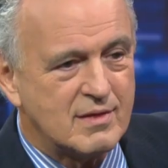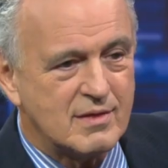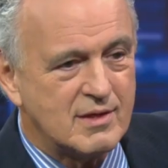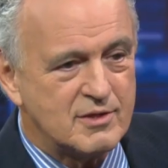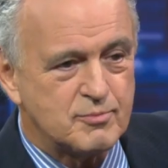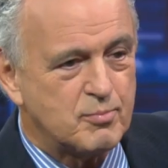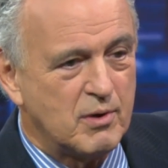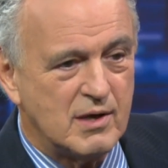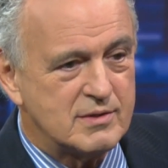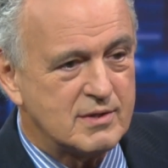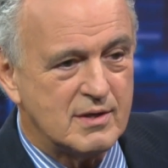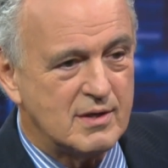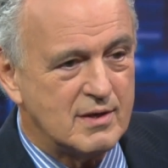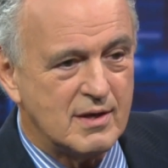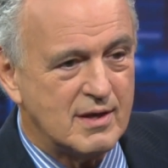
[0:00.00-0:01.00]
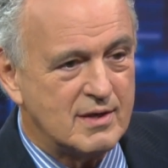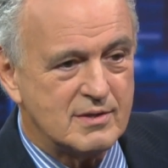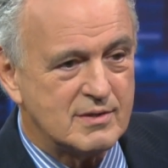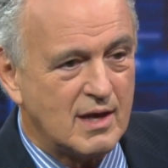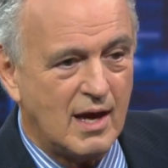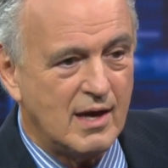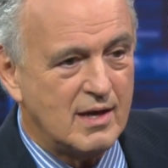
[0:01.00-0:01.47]
this president
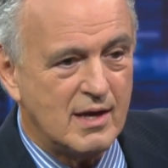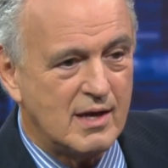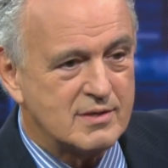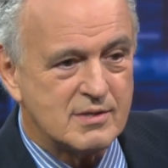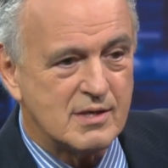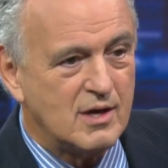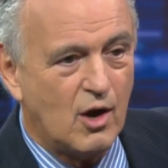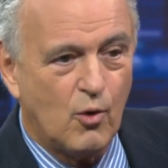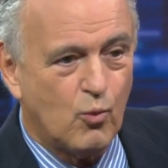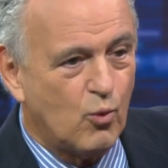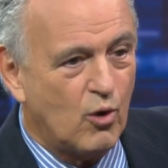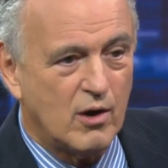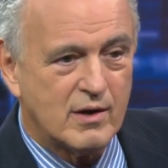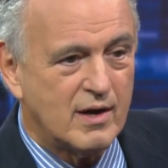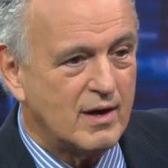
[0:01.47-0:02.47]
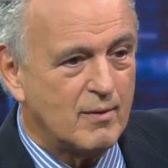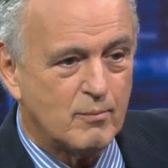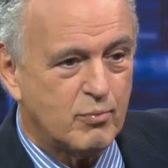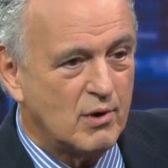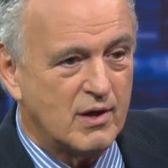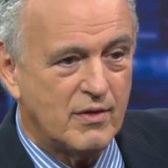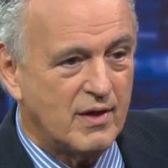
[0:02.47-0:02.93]
is a walking,
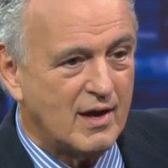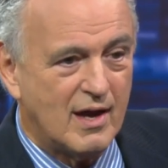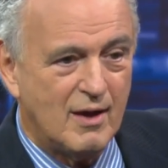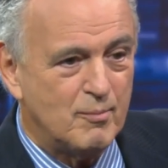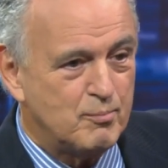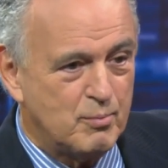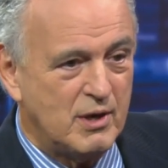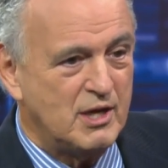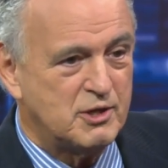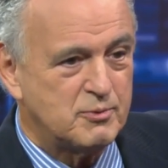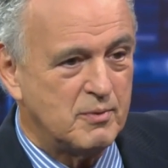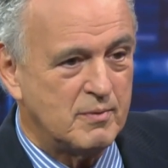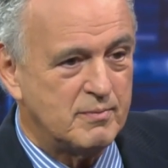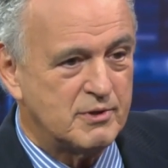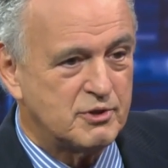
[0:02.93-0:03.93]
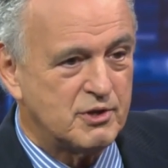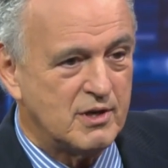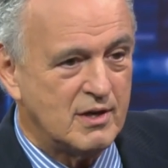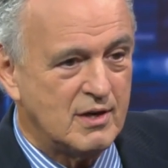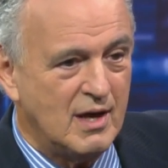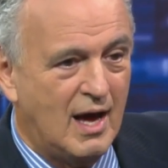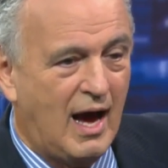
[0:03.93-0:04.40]
breathing impeachment
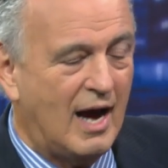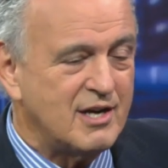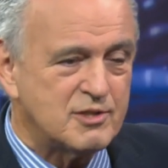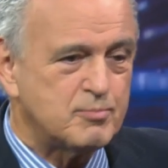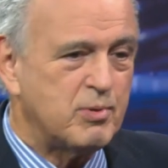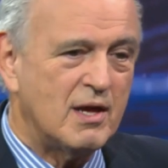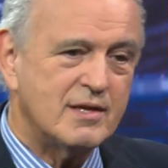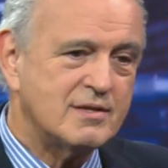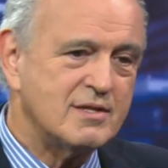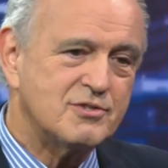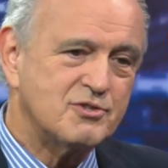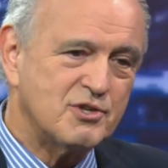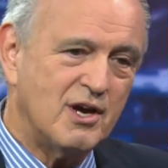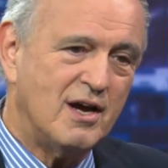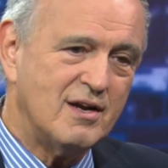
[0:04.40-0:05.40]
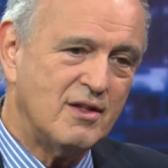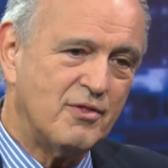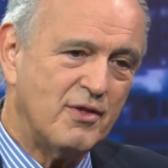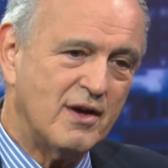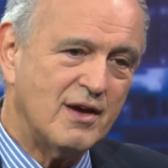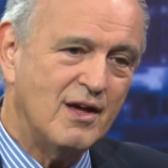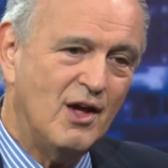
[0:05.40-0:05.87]
machine? I just played this China
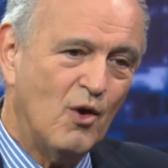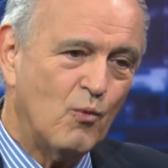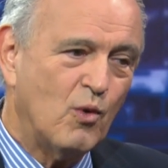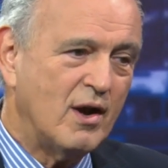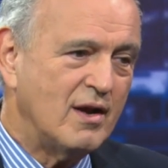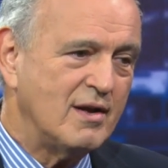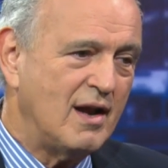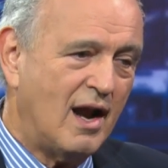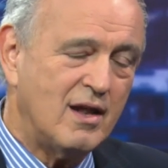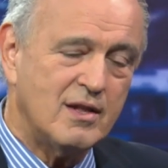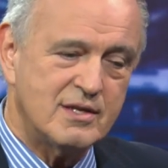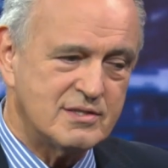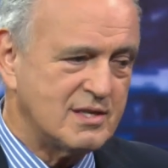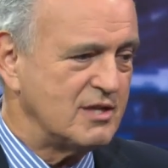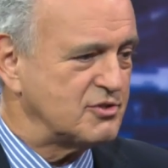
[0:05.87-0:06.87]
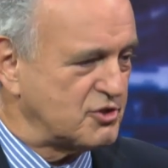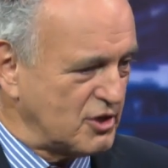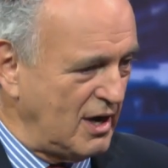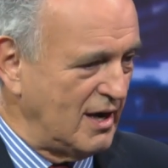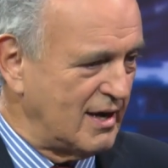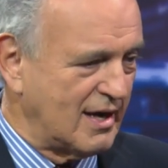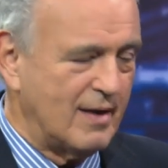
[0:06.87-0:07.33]
thing where he not only says,
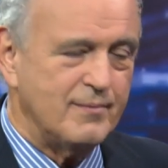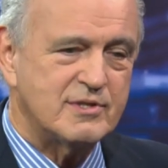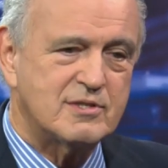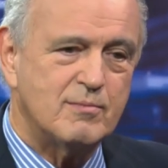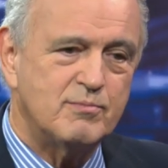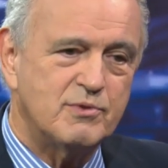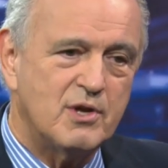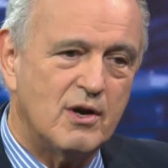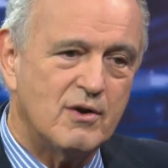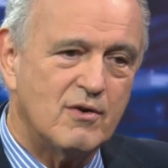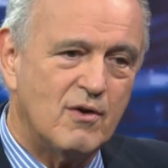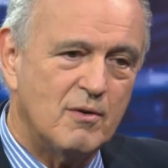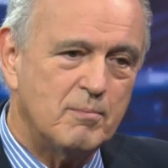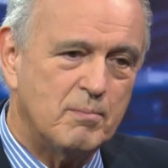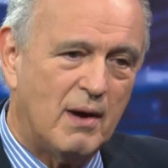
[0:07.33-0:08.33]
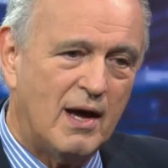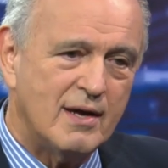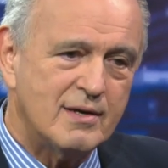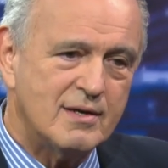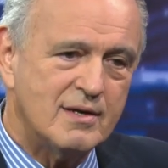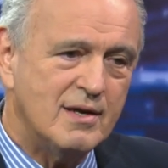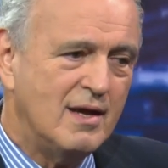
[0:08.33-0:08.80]
China, give me some dirt on
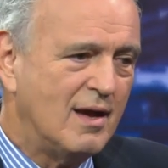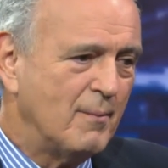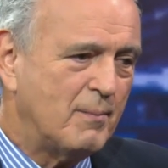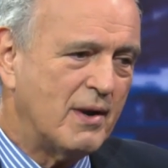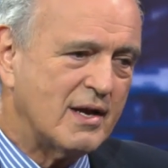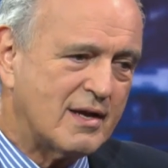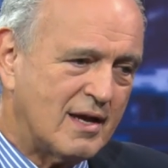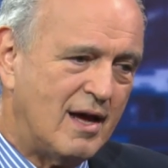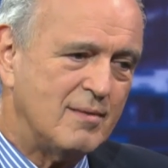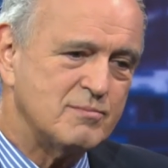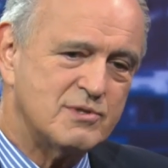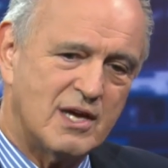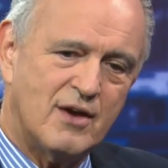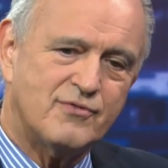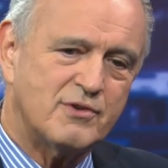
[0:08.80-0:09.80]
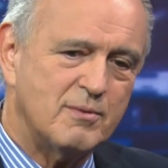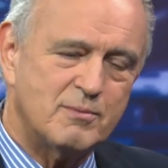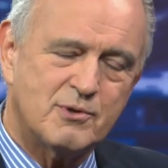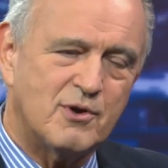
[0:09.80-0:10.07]
Biden, but it comes after him